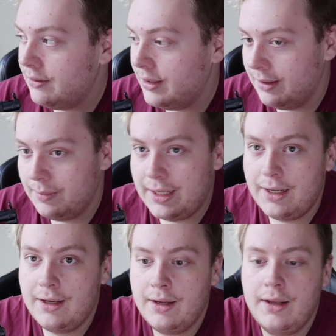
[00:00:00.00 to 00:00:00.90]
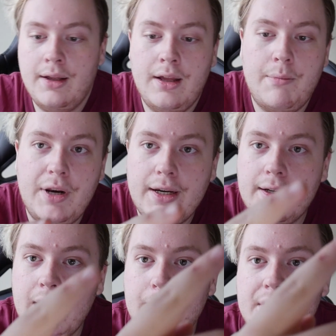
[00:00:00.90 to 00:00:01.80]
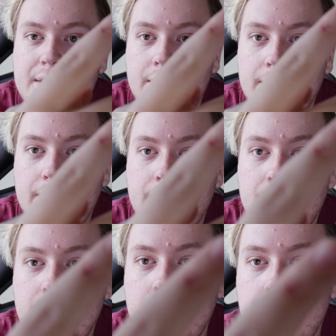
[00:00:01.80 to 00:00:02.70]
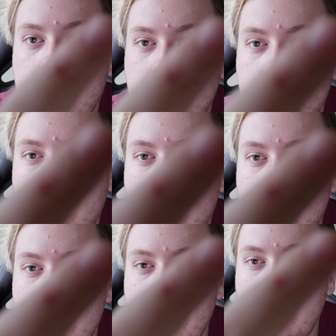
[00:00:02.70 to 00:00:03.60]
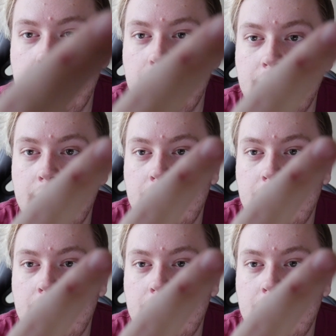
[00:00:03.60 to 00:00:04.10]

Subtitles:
And I bloody cut myself. Is that gonna